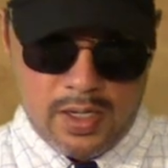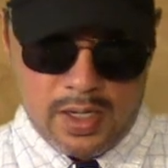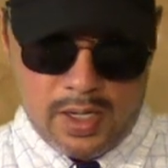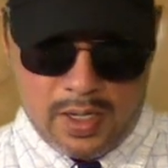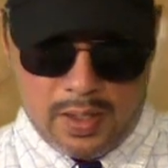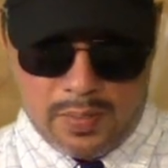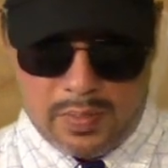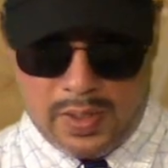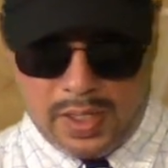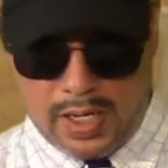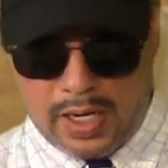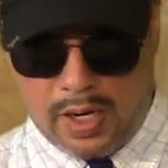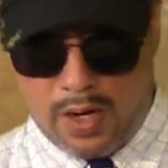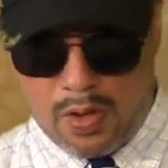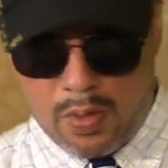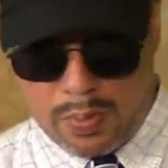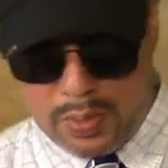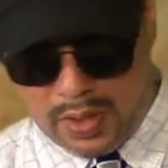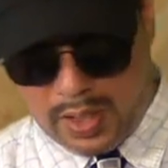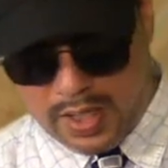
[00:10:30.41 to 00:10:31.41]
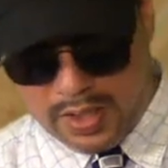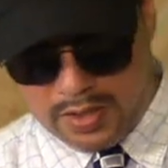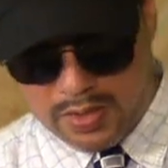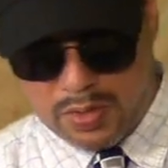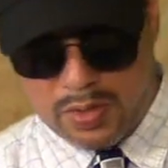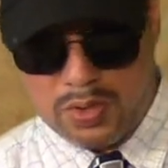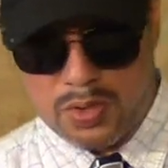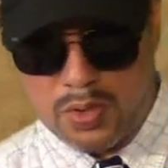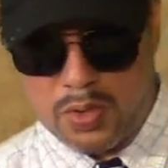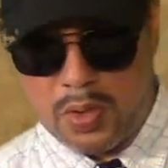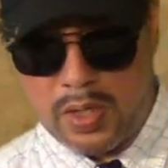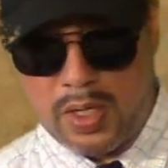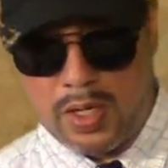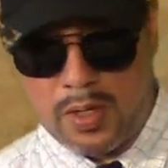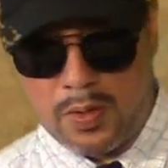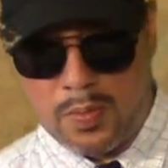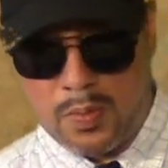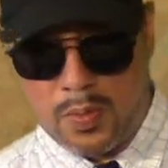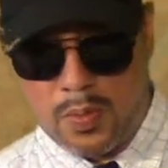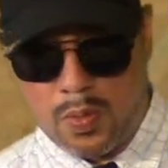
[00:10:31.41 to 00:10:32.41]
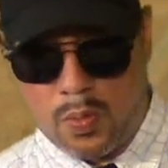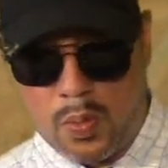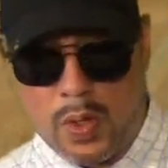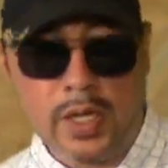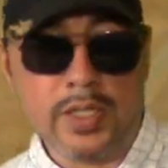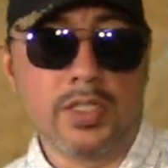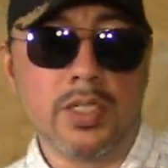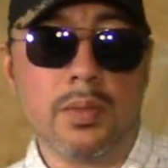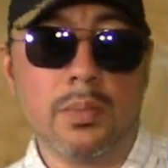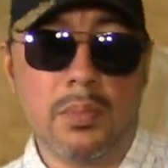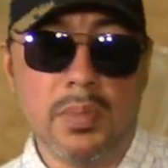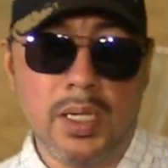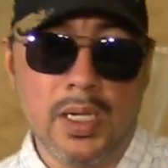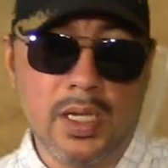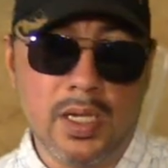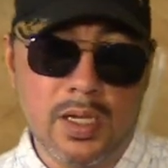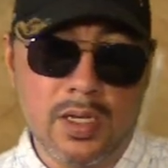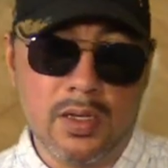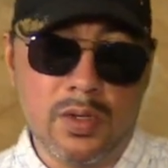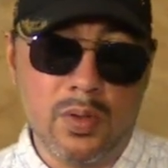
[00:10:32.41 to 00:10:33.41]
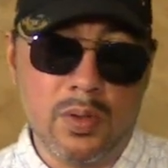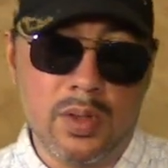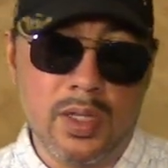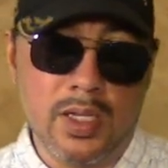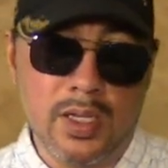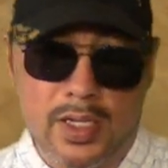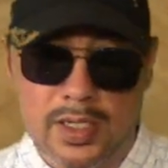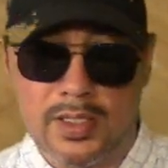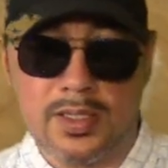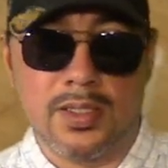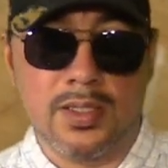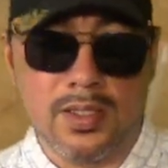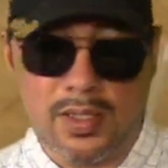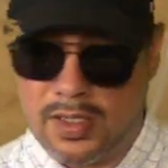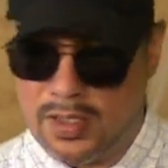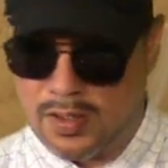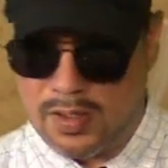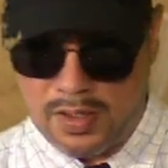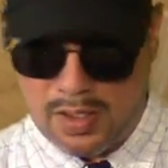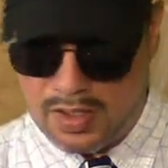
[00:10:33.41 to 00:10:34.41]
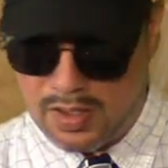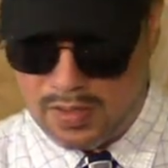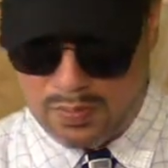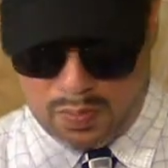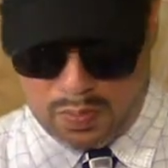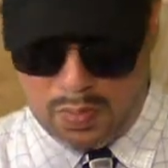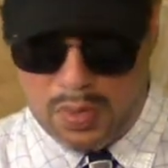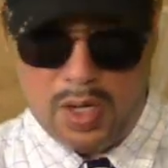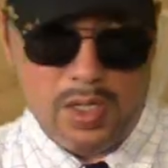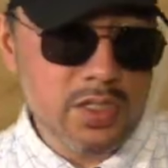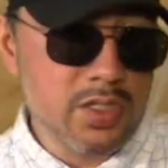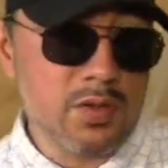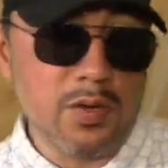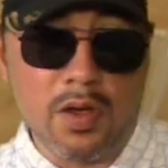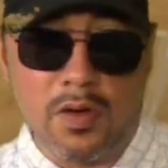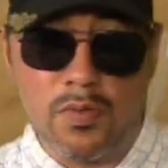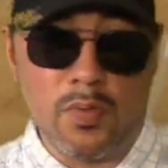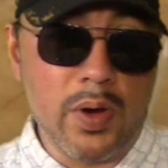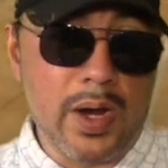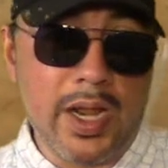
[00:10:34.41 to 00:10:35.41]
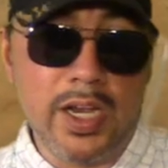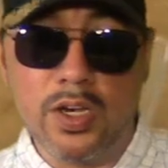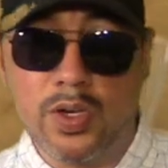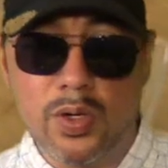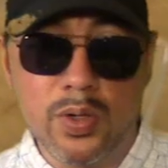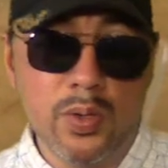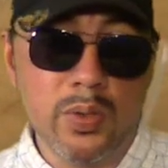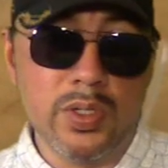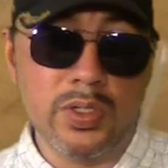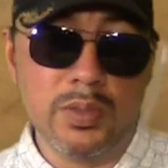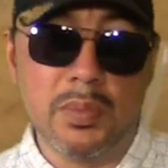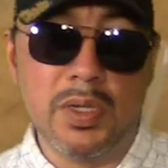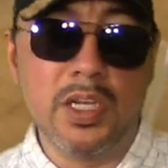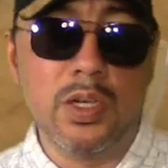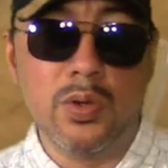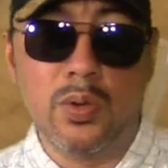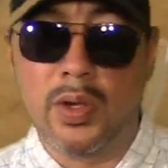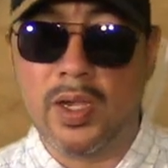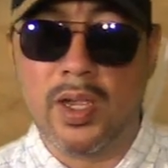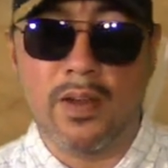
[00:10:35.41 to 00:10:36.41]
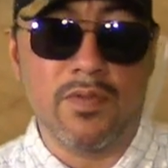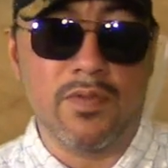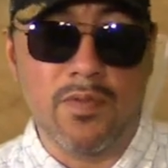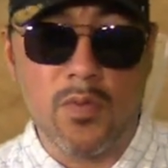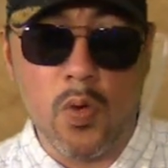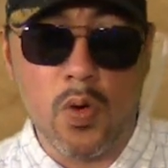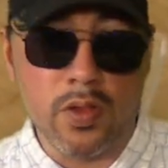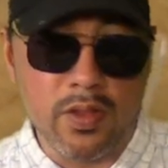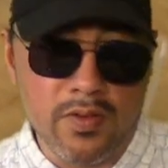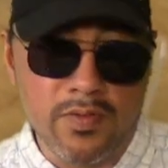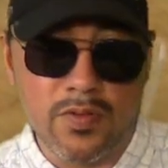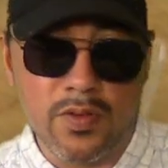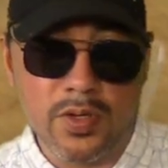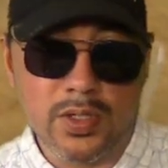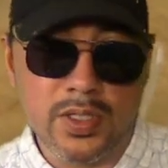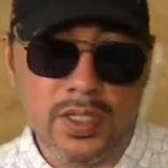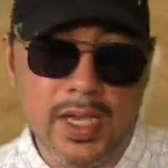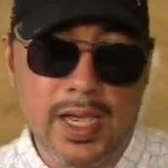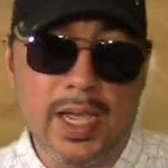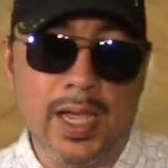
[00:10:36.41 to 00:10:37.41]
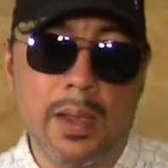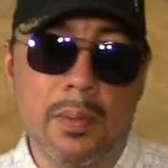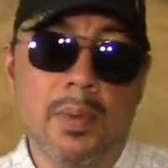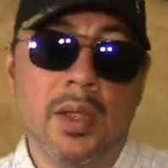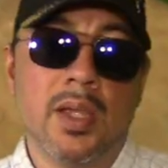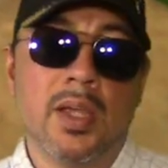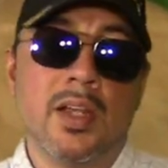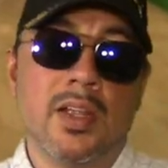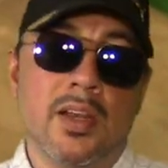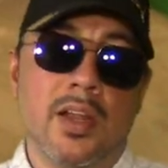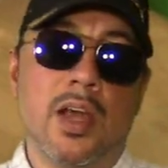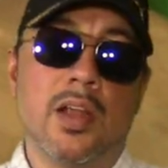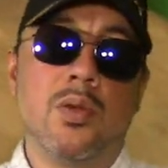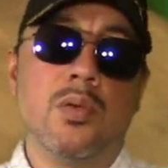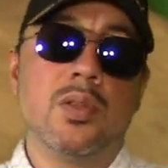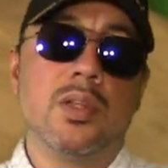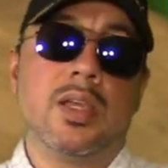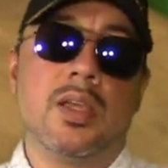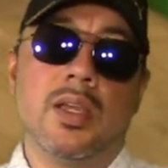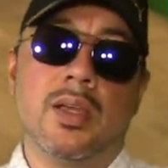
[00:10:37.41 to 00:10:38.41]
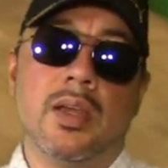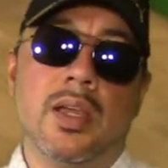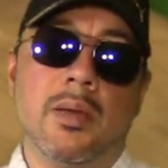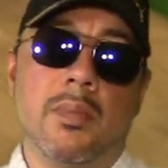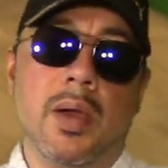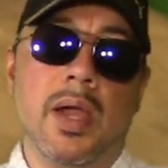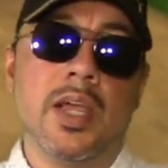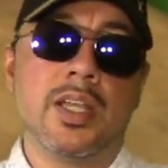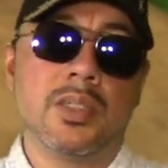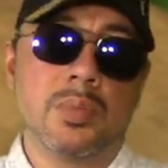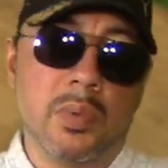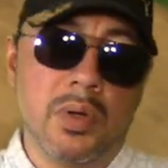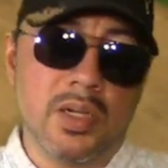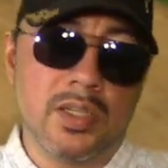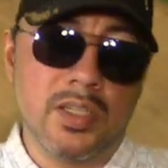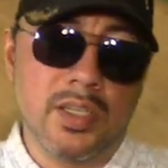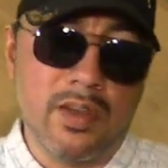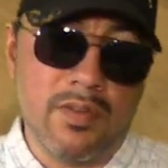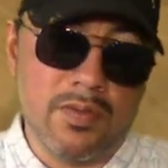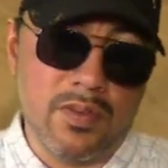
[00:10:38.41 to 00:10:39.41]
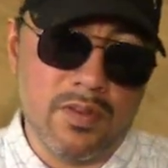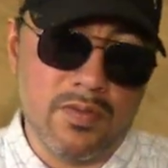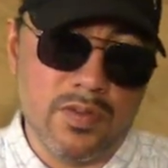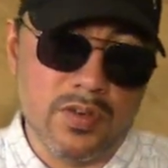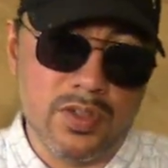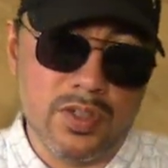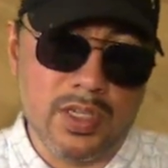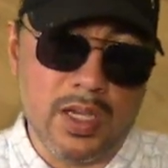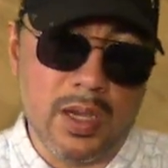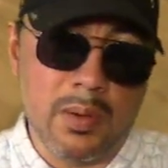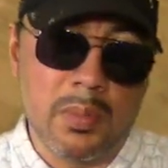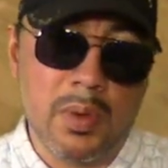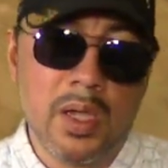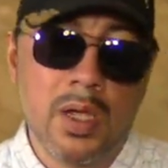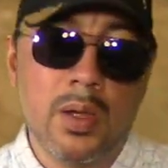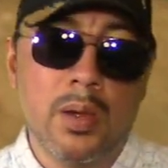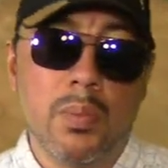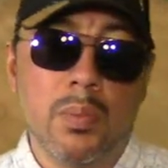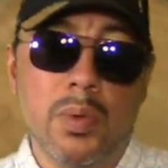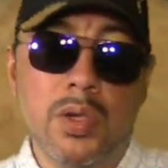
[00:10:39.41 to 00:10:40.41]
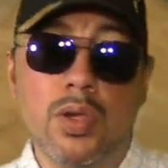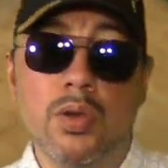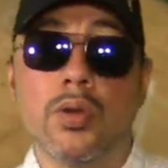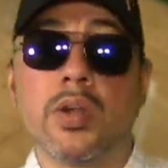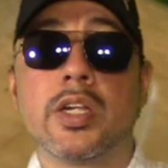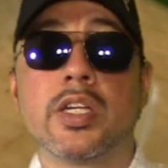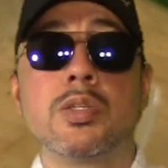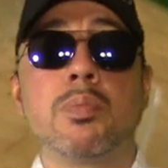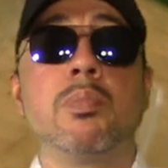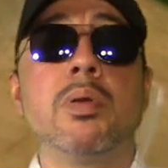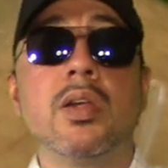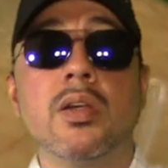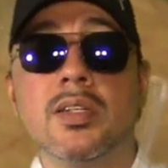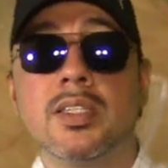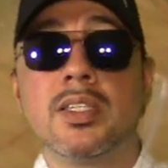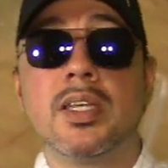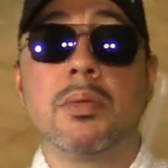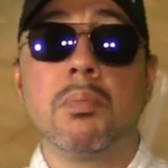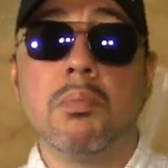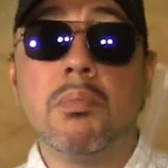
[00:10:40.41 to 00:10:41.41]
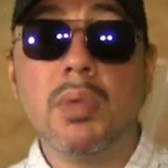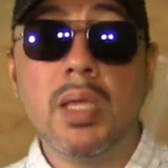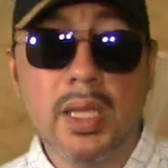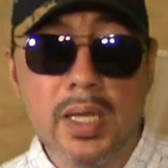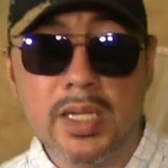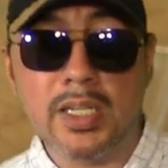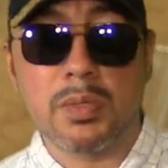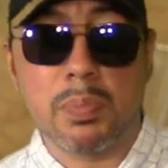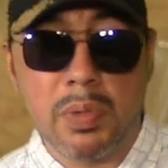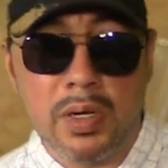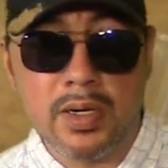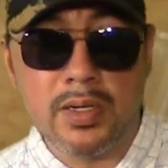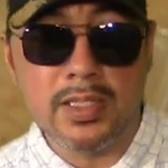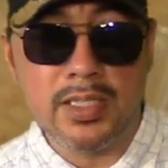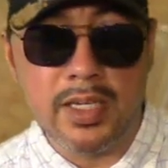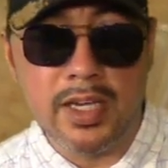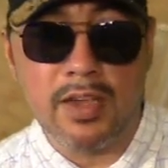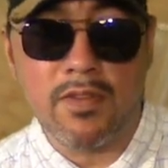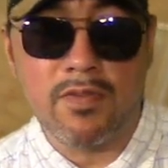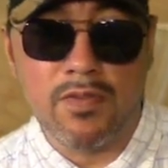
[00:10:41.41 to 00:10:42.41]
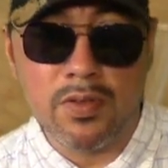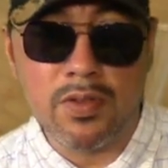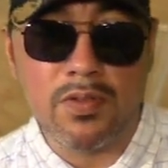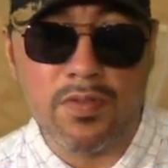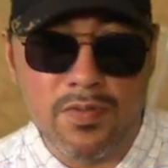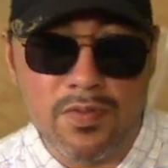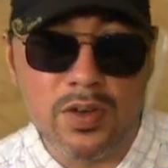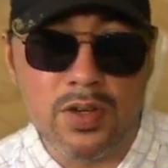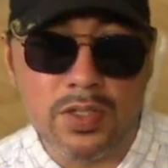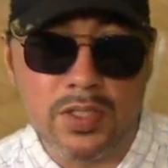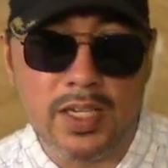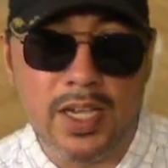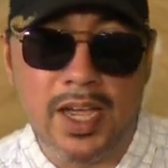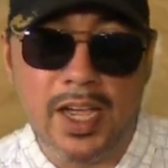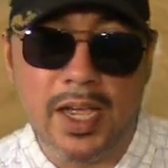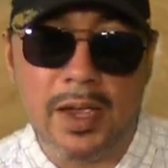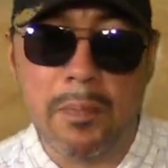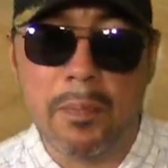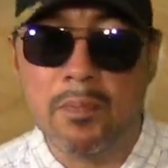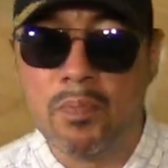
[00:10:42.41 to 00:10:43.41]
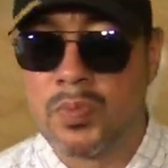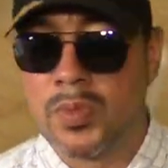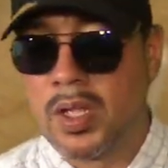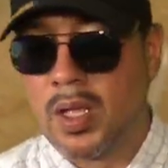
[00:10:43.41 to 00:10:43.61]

And I hope you guys are enjoying watching me do things, because much of what I do is me doing it for the first time. Not only am I experiencing it for the first time, but you're experiencing me experiencing it for the first time.